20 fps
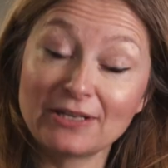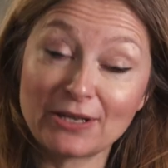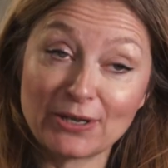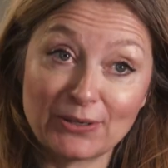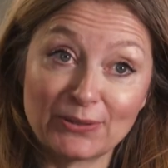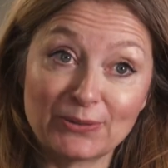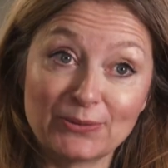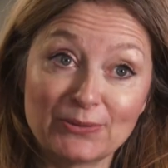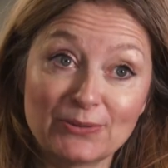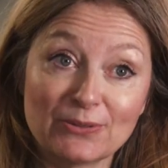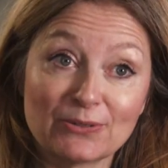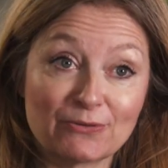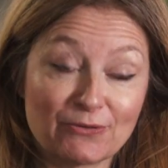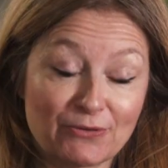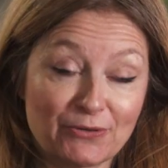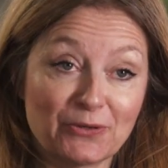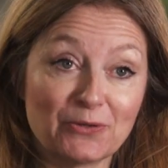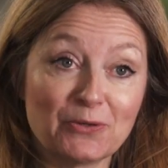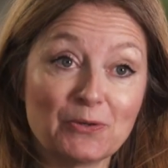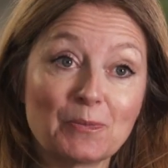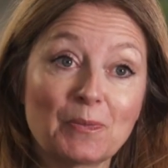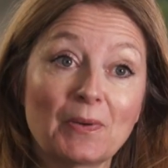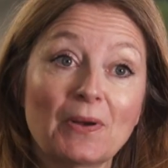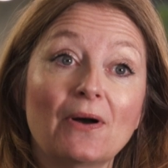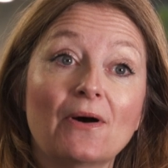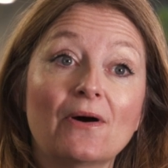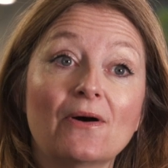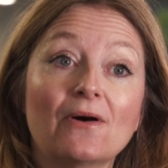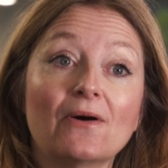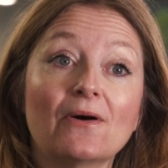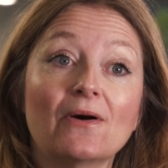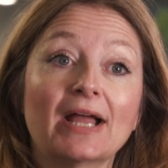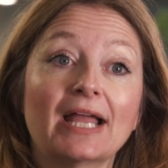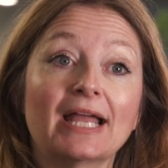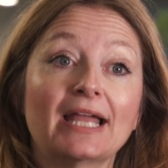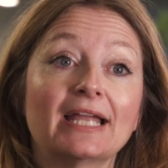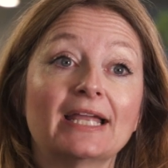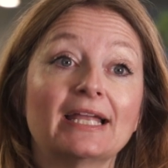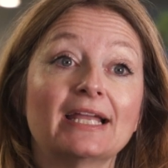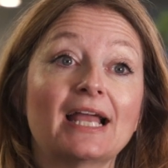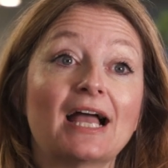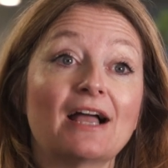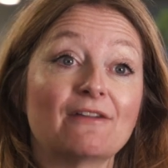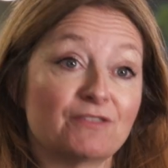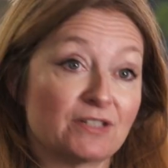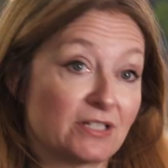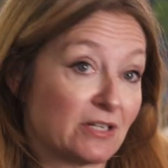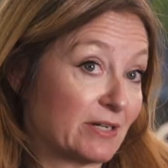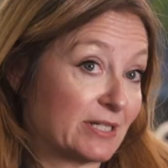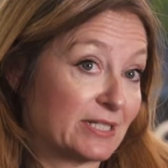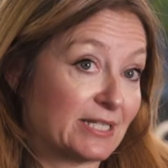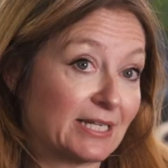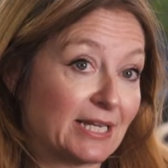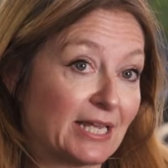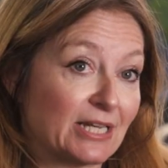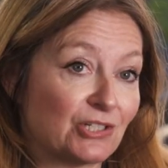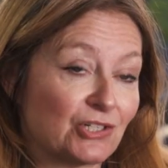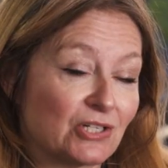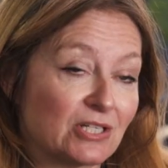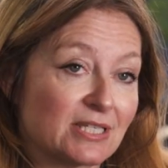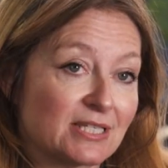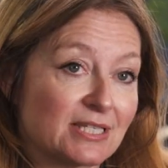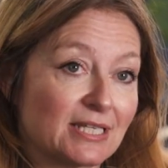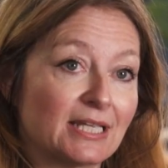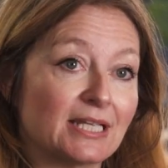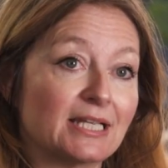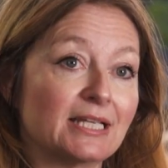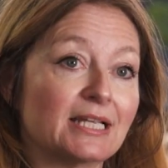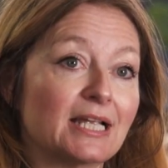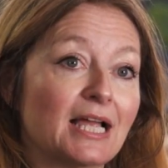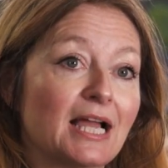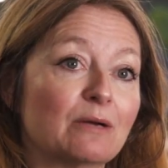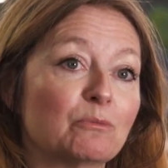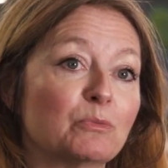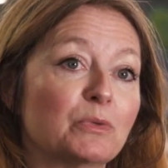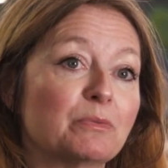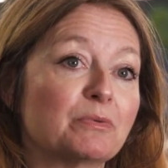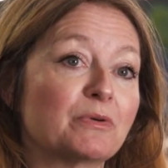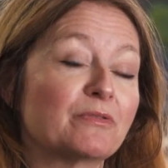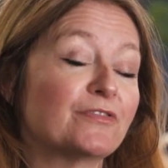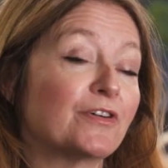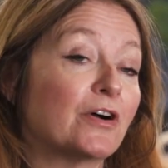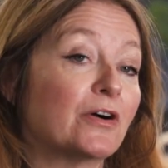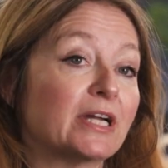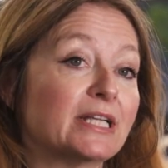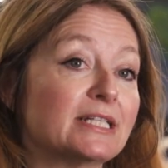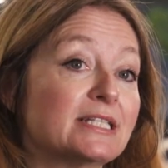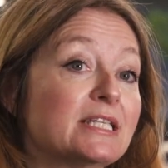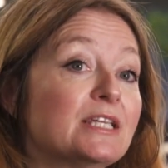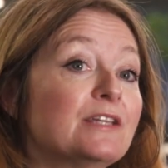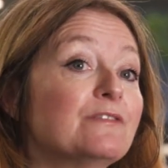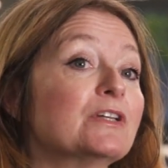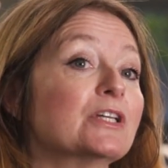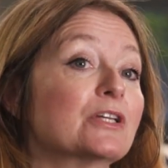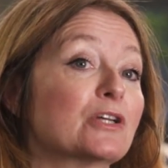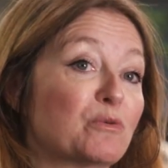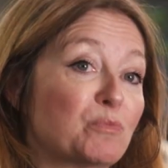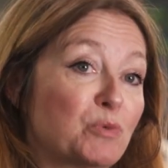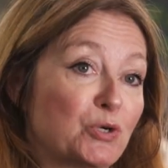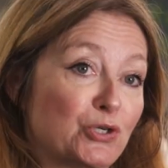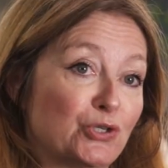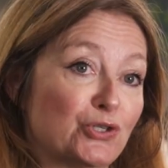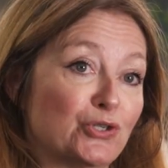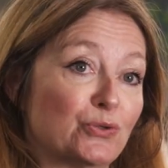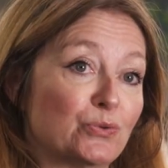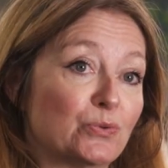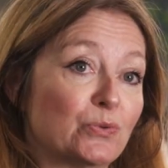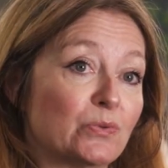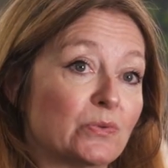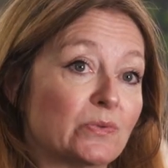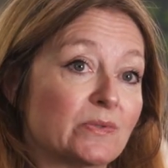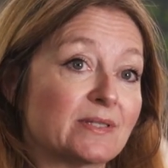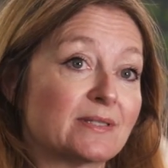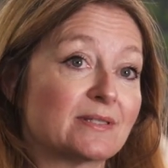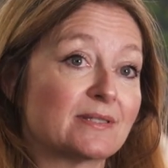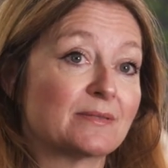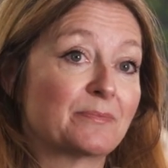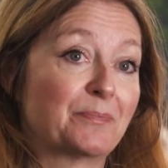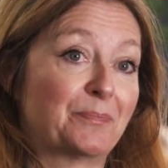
Lowe Group are an advertising agency, and we provide TV commercials.